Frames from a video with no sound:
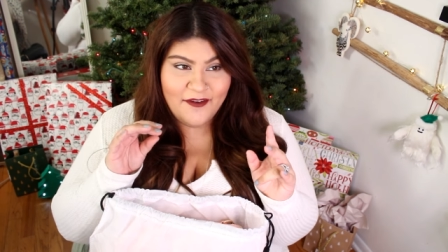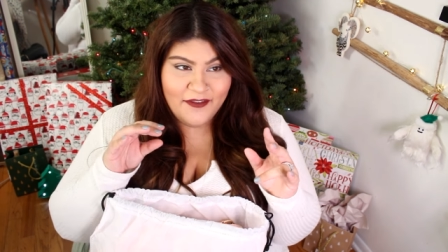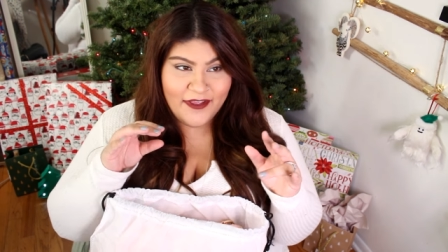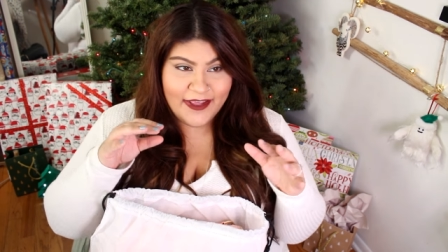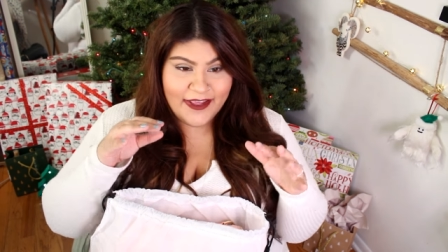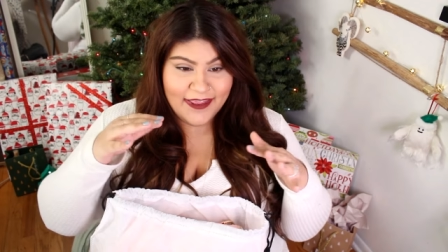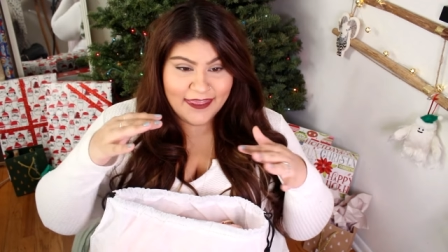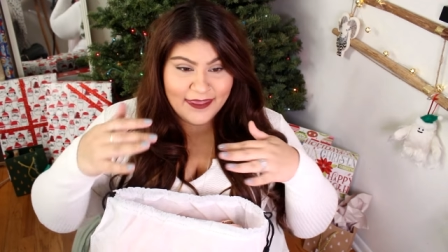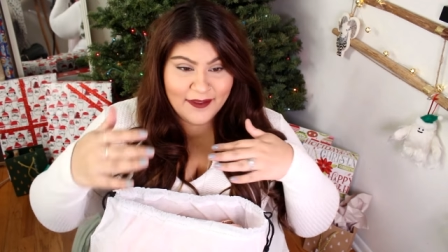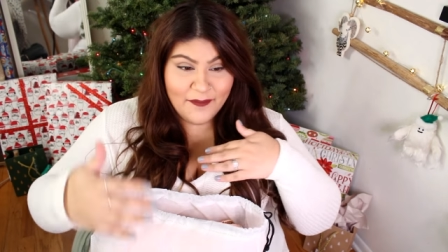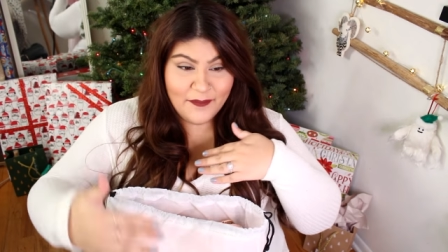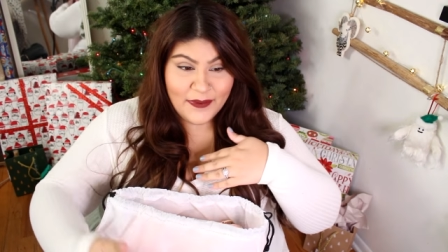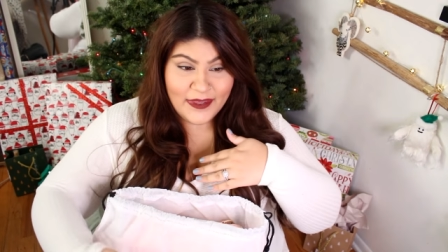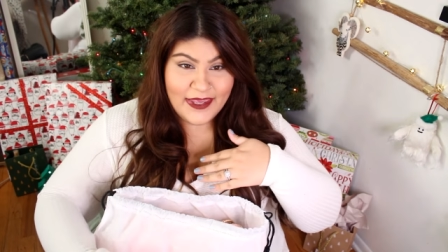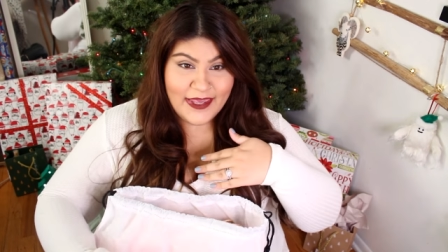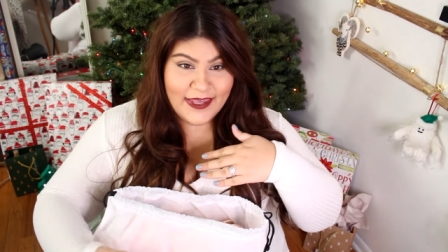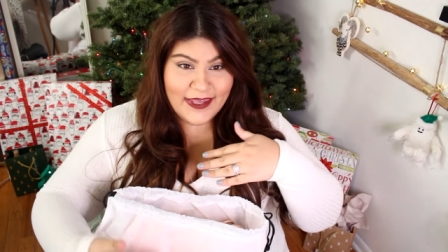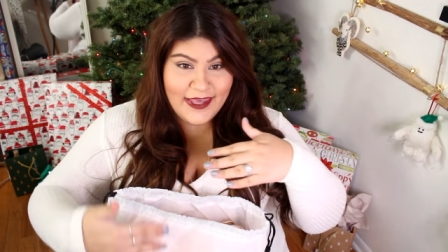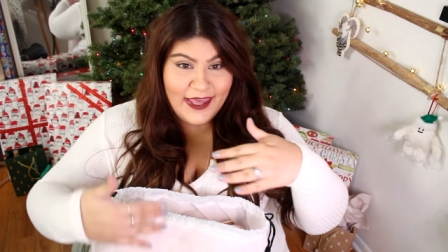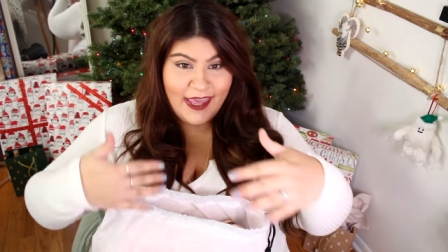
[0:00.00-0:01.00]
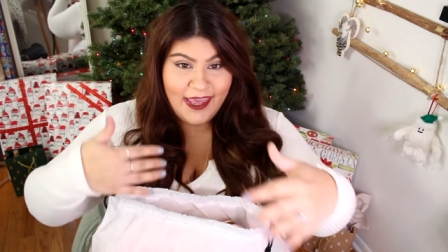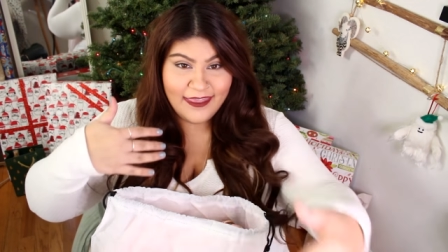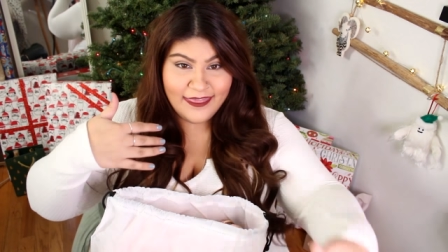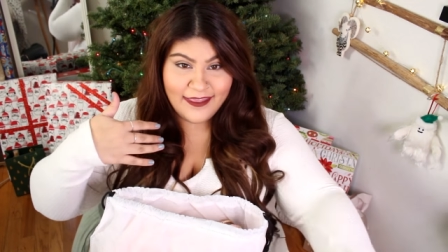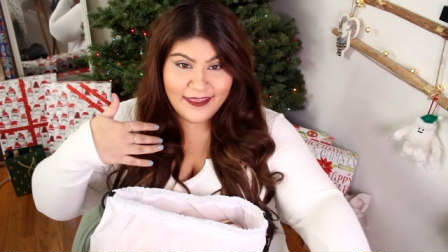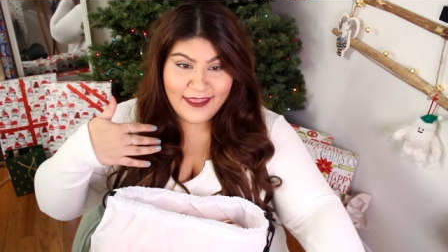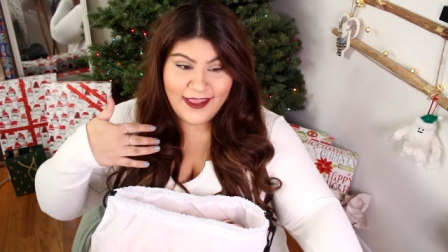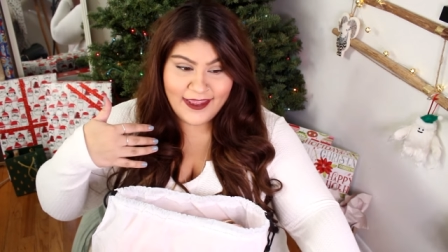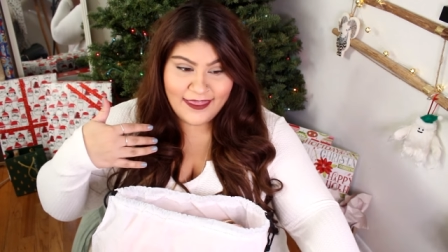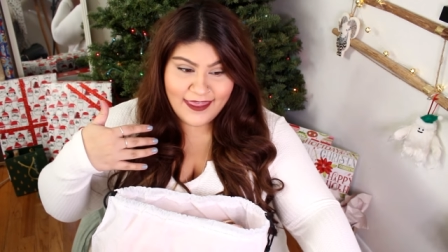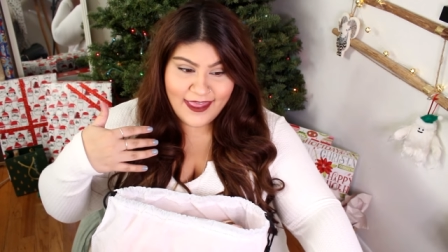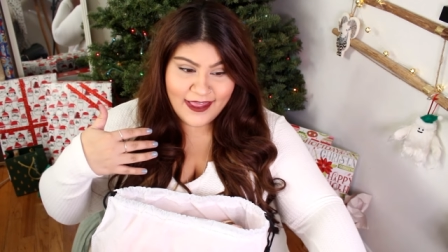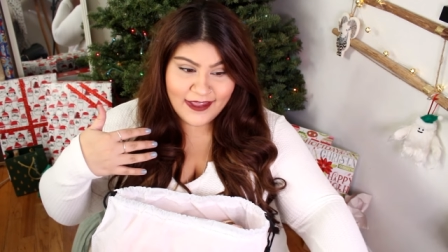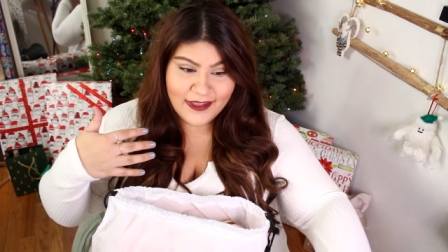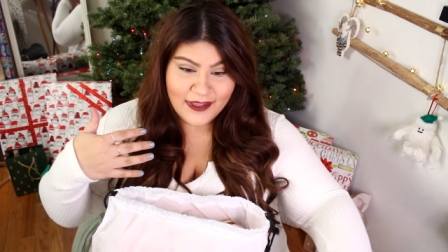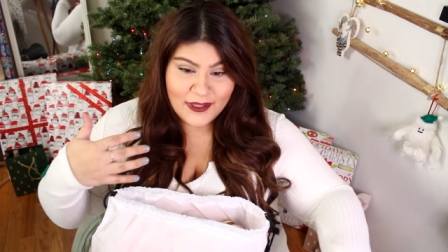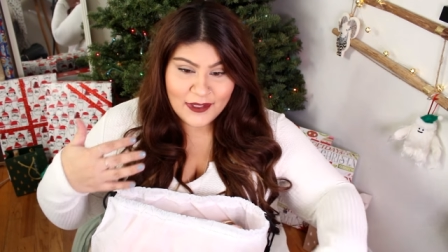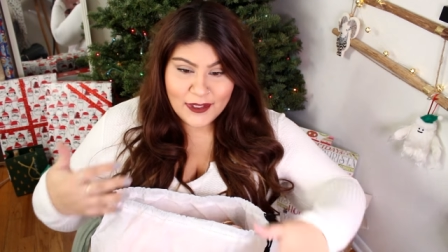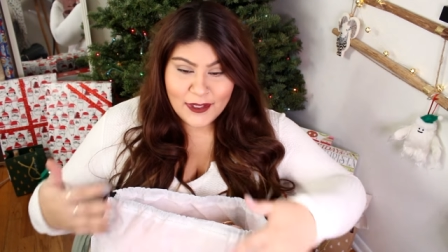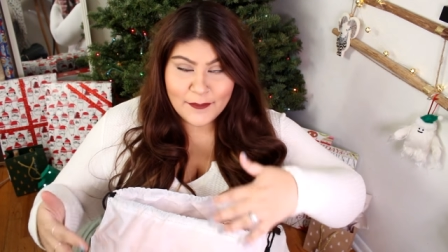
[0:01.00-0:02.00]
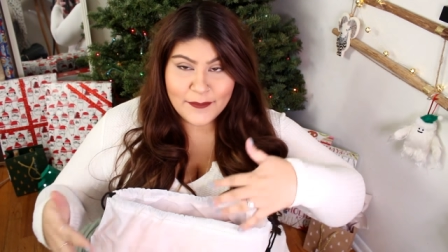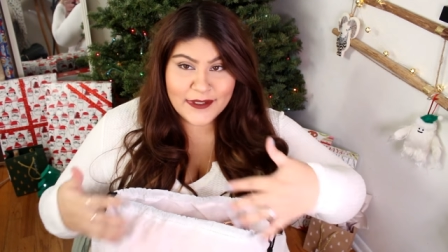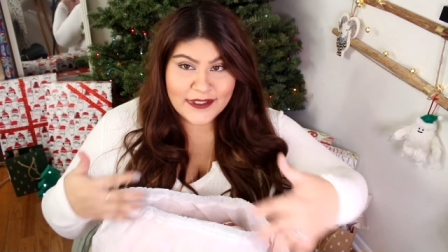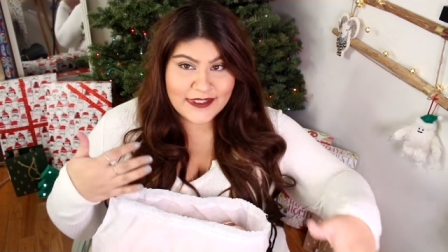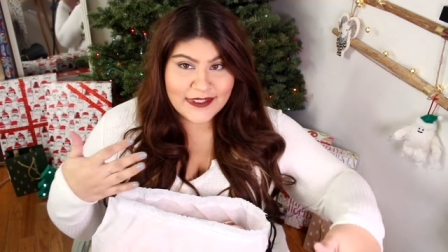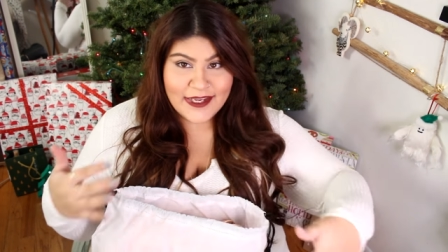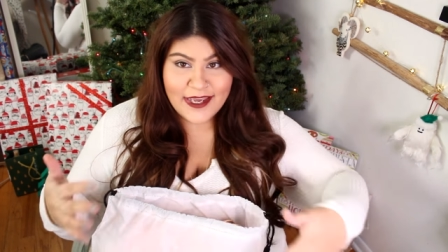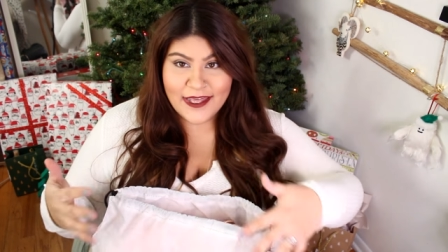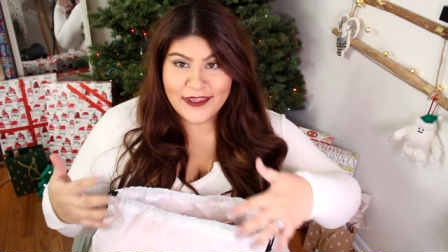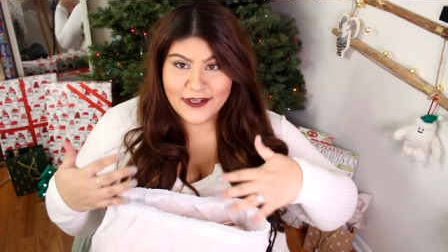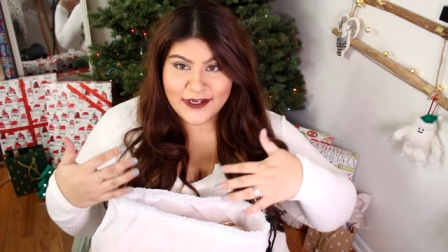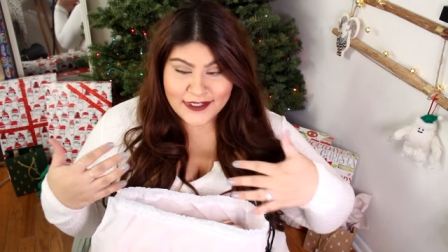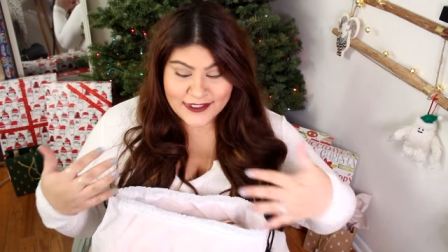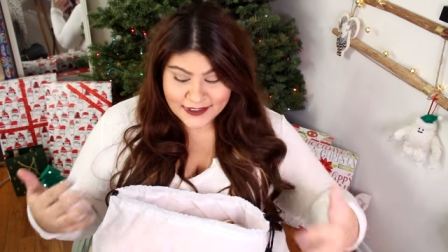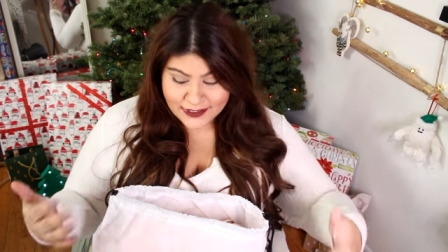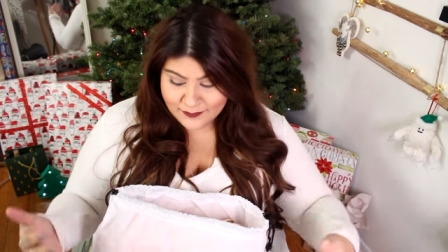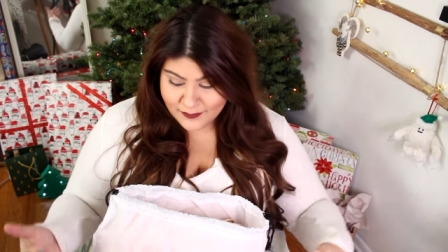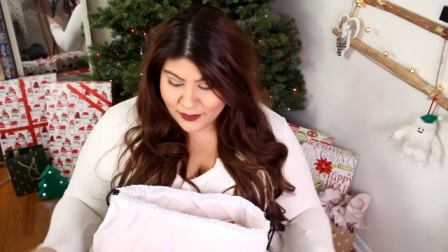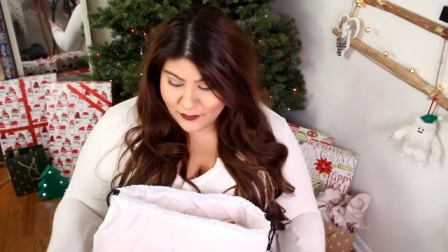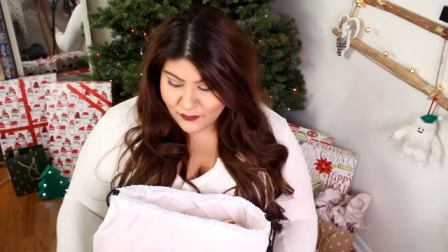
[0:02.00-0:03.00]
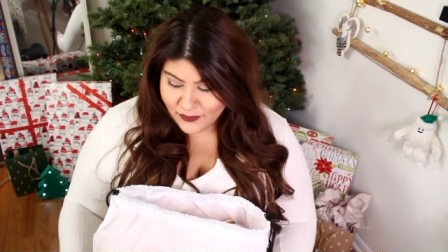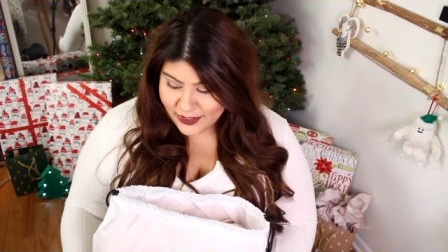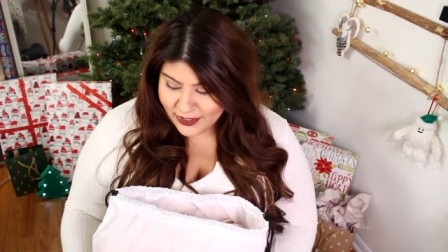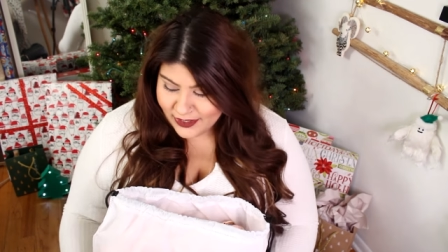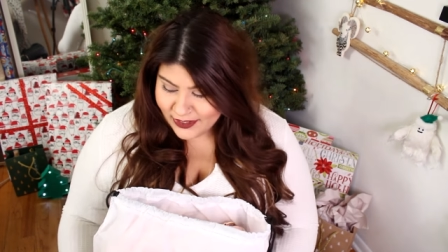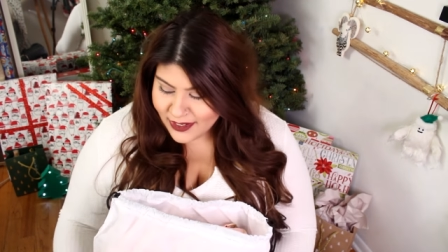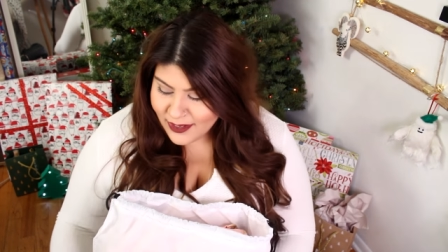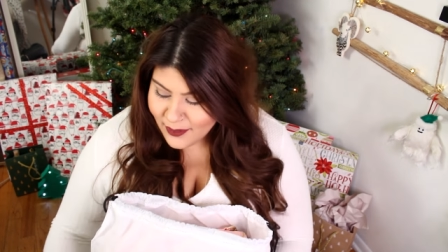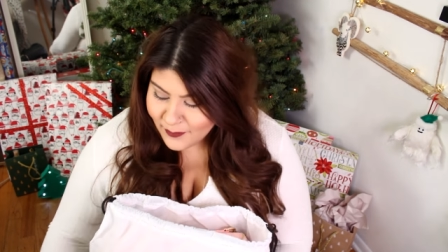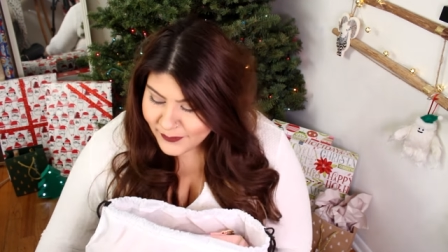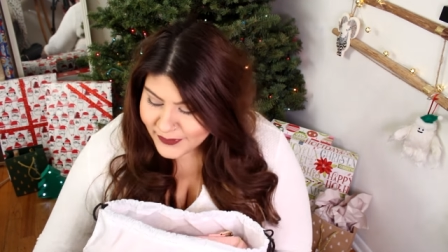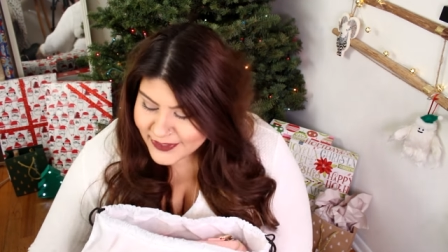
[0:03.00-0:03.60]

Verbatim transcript: of like the pink and the lilac put together is going to be weird.